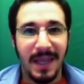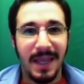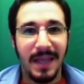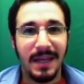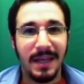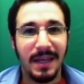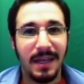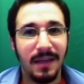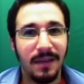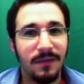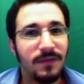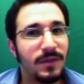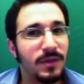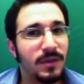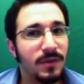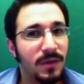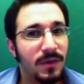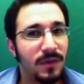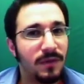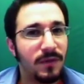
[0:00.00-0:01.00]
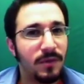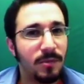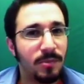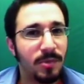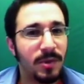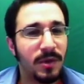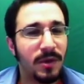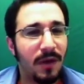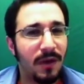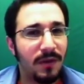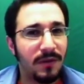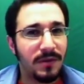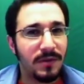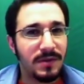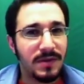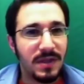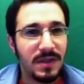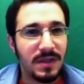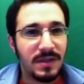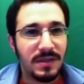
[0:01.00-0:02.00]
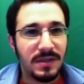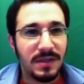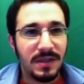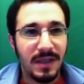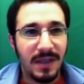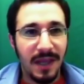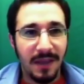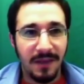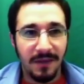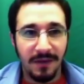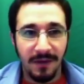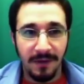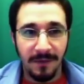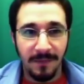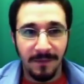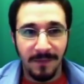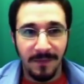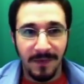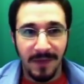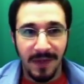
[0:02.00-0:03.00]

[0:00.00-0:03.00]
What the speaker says: and if you put all those things together,